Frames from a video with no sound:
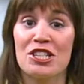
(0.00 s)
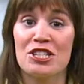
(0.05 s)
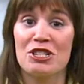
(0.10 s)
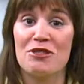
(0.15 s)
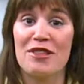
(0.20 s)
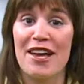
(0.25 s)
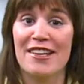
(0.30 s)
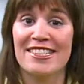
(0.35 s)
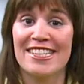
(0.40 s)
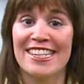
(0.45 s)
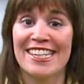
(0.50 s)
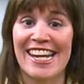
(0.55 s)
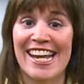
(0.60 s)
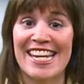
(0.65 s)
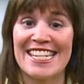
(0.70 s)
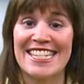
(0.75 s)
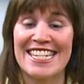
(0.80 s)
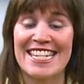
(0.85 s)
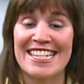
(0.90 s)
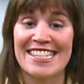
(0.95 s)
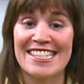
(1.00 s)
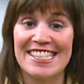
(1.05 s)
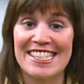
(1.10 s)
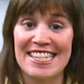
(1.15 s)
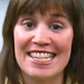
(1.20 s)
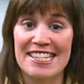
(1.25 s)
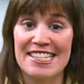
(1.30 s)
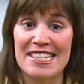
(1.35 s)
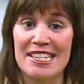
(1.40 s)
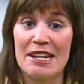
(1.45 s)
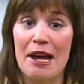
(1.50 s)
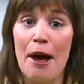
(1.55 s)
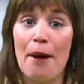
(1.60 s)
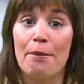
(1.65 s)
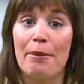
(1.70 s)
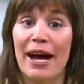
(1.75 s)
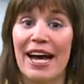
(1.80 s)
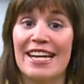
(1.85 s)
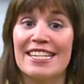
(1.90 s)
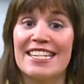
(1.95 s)
the 2018 season
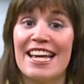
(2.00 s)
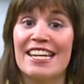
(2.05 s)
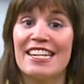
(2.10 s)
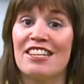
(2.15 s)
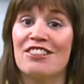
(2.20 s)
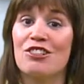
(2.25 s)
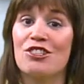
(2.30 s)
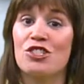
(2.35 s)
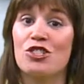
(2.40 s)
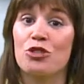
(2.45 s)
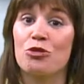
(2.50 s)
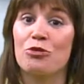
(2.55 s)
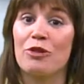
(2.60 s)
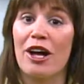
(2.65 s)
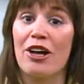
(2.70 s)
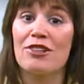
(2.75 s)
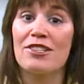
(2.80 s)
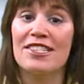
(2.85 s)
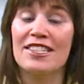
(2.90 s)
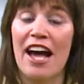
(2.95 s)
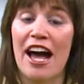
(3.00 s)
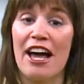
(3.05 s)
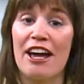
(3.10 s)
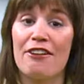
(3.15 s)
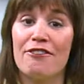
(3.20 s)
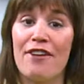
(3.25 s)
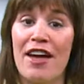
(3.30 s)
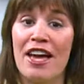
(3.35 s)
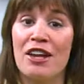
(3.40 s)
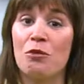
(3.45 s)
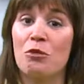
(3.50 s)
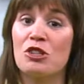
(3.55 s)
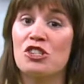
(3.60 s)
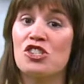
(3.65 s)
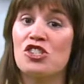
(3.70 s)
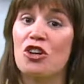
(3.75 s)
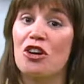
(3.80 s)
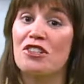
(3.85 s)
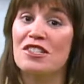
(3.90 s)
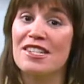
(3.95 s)
by attending the Sorrel Sky event, which
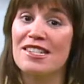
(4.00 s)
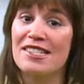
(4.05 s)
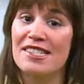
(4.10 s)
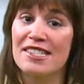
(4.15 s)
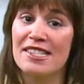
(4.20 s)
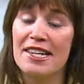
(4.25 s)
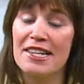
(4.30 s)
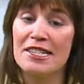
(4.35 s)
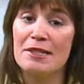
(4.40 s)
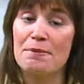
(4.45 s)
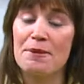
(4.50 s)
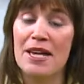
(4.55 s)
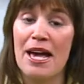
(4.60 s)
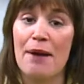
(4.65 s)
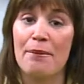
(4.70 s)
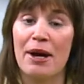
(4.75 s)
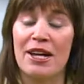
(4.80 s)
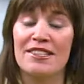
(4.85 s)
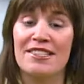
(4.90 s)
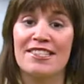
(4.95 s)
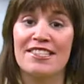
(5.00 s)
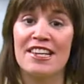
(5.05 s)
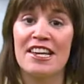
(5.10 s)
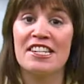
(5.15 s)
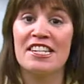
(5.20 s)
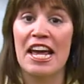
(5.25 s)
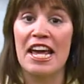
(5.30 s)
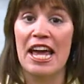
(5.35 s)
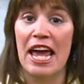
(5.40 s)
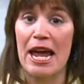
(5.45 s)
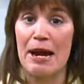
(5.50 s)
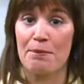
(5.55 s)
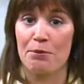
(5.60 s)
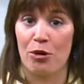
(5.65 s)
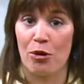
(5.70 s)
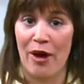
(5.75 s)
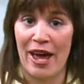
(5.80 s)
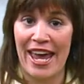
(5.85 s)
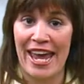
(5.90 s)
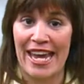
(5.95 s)
starts at 6 p.m. on Sunday,
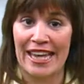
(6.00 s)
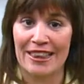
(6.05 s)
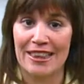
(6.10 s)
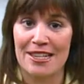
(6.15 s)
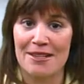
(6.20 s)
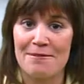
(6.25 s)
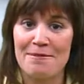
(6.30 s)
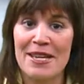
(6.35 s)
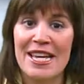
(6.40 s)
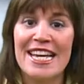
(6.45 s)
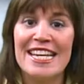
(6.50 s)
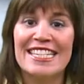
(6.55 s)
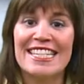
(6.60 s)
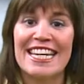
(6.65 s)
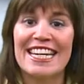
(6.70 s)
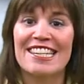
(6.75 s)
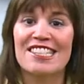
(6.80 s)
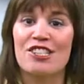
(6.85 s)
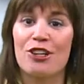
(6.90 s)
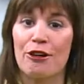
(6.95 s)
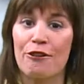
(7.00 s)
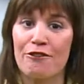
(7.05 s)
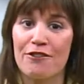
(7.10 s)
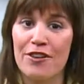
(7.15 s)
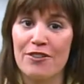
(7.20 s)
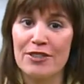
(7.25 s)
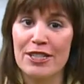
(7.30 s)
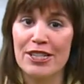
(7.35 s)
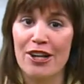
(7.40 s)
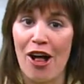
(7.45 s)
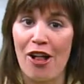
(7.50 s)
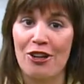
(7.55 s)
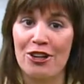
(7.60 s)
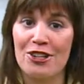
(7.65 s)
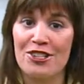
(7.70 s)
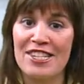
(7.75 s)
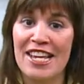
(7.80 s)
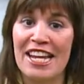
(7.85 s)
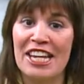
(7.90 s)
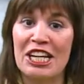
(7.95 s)
April 8th. Tickets are
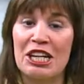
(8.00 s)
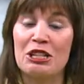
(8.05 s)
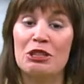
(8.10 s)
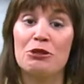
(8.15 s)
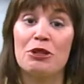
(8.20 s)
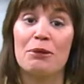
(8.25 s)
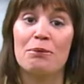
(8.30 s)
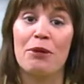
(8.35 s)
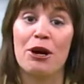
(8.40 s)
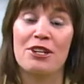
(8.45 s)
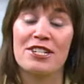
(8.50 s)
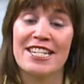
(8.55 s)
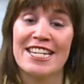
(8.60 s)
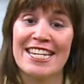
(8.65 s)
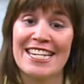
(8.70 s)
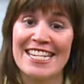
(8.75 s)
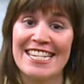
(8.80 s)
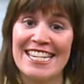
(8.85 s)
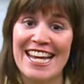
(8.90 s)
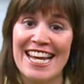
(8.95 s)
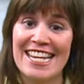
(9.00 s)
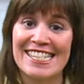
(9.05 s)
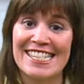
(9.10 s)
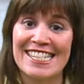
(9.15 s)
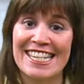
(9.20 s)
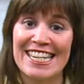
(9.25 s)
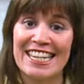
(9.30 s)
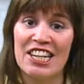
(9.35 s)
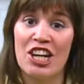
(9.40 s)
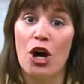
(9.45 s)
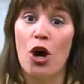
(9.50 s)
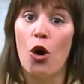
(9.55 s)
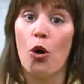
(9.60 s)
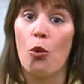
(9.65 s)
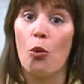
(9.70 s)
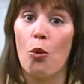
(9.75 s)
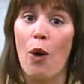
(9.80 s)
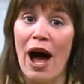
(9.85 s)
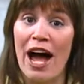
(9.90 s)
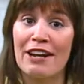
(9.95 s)
$50 and include a martini tasting,
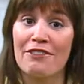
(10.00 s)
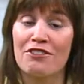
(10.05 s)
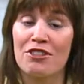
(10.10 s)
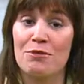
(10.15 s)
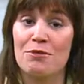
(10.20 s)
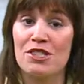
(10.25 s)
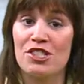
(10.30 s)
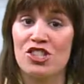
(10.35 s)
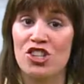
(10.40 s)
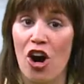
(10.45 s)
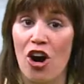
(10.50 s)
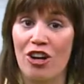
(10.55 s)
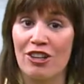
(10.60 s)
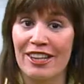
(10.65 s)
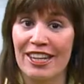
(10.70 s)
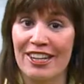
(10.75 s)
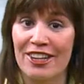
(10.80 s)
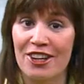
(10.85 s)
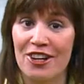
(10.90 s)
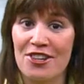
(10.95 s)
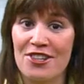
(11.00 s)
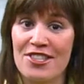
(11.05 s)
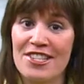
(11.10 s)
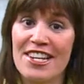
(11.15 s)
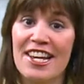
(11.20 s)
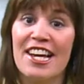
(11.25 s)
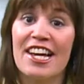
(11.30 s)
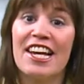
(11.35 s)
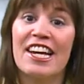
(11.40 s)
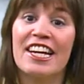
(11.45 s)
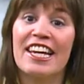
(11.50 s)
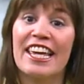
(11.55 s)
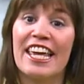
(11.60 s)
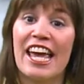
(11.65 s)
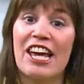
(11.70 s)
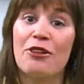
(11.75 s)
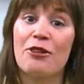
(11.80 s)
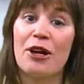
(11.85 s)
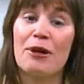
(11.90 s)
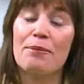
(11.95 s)
wine from Star Liquors,
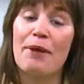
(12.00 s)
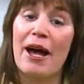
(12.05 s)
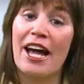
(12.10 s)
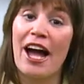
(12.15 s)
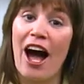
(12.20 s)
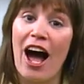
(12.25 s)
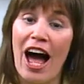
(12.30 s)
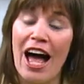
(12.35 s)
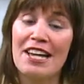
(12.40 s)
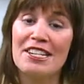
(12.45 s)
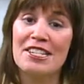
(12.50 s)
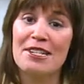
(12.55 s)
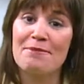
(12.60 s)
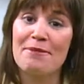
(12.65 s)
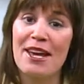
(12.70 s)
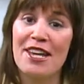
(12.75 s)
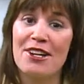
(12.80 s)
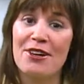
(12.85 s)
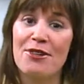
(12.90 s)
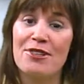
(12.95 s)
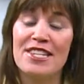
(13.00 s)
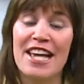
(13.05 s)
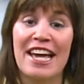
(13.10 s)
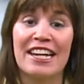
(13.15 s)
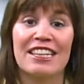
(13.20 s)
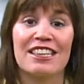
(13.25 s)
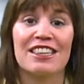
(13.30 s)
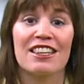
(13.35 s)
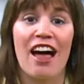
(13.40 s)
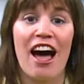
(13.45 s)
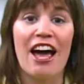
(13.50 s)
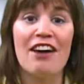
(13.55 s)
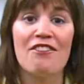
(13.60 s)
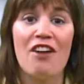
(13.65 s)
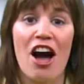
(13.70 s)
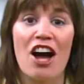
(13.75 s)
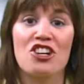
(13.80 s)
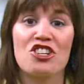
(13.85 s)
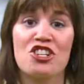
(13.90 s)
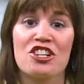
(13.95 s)
catering by Hot Tomatoes, and a live
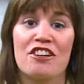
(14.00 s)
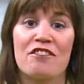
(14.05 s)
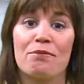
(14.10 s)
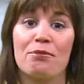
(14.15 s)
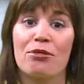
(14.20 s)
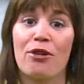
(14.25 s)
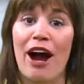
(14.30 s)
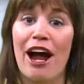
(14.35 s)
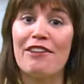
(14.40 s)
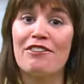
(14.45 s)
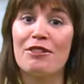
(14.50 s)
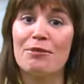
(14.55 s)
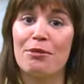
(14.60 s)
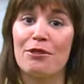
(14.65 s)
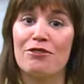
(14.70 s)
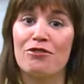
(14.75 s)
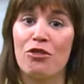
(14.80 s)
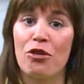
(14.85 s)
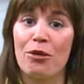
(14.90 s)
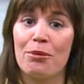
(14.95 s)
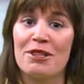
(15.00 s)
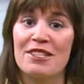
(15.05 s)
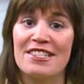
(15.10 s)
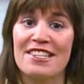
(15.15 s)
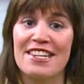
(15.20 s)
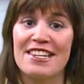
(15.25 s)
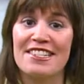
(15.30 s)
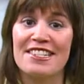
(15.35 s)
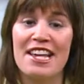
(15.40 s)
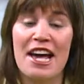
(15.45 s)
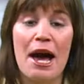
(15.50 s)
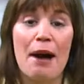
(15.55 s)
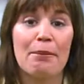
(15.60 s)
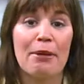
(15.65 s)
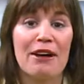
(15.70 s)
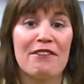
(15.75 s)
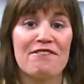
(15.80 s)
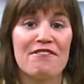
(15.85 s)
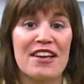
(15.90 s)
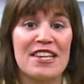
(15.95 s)
auction of private performances
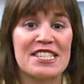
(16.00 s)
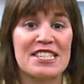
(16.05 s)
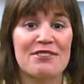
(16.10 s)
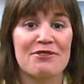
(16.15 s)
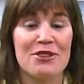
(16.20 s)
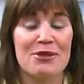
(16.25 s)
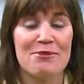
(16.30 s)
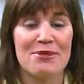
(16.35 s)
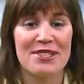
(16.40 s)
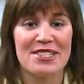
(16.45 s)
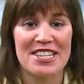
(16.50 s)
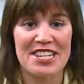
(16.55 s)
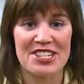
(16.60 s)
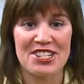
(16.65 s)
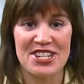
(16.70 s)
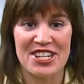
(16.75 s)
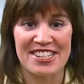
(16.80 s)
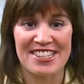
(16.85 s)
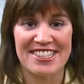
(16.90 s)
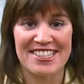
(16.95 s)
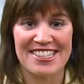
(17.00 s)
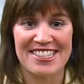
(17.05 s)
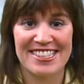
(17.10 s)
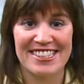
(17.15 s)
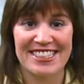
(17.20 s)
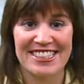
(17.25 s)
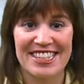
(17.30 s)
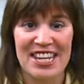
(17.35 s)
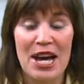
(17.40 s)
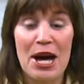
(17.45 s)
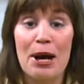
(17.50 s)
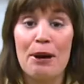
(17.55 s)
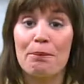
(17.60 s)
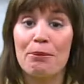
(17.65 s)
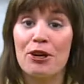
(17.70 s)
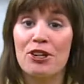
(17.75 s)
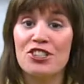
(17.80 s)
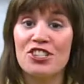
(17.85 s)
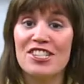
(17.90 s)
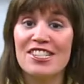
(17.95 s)
by festival musicians.
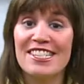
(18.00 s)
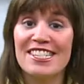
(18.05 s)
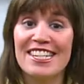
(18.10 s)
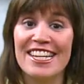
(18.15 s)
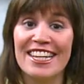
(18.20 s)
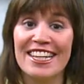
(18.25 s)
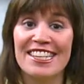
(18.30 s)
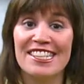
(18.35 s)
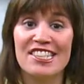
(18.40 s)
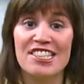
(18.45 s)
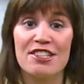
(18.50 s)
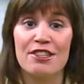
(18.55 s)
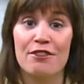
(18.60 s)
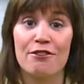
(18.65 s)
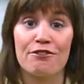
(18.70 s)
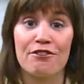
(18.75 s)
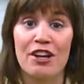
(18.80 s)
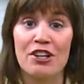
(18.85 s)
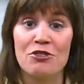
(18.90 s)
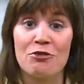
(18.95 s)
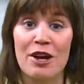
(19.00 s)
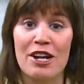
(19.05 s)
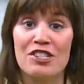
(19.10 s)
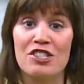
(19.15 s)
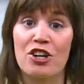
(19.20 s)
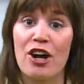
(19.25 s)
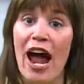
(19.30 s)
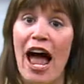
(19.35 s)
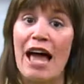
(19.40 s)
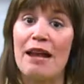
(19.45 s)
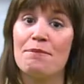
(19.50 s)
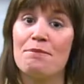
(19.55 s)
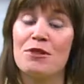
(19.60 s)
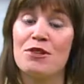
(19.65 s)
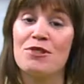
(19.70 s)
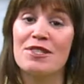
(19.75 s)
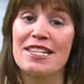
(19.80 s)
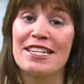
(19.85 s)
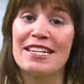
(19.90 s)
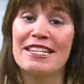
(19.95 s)
Purchase tickets to the fundraiser at
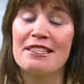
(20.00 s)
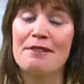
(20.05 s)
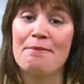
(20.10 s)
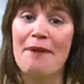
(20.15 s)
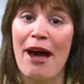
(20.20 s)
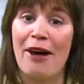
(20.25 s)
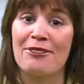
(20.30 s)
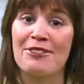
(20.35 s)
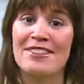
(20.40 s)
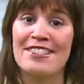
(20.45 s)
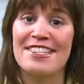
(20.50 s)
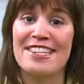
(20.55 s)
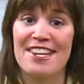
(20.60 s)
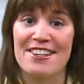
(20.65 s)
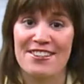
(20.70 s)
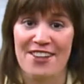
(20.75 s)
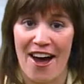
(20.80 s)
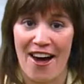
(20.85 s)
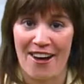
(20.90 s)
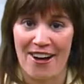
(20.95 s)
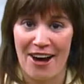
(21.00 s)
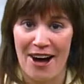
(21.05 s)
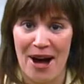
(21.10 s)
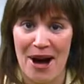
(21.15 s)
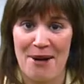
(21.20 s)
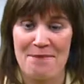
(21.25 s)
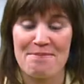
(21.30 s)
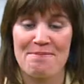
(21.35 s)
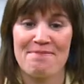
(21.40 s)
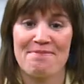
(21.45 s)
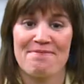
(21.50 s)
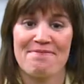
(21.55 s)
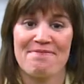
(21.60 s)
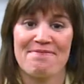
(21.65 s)
musicinthemountains.com.